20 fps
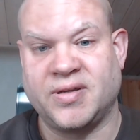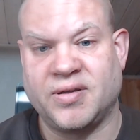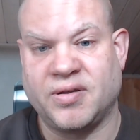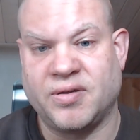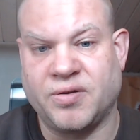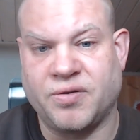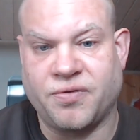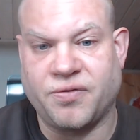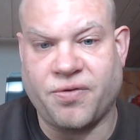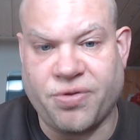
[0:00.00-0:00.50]

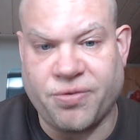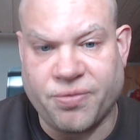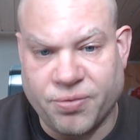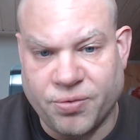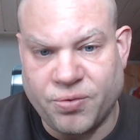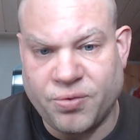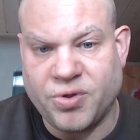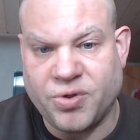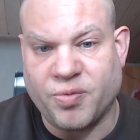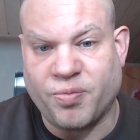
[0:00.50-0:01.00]
through
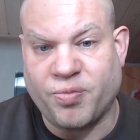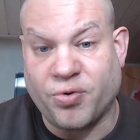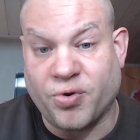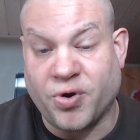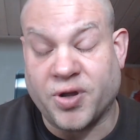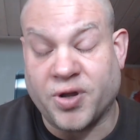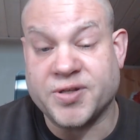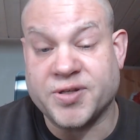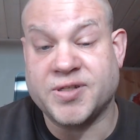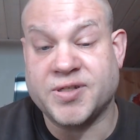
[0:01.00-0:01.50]
the
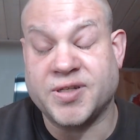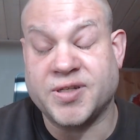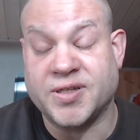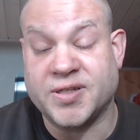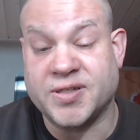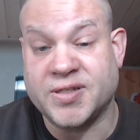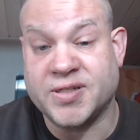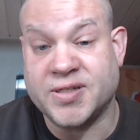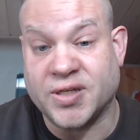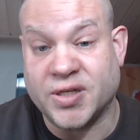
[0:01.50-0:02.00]
process
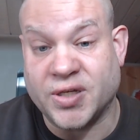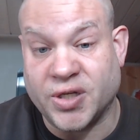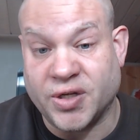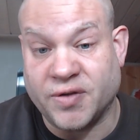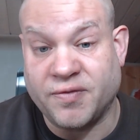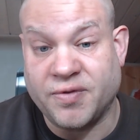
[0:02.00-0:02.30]
of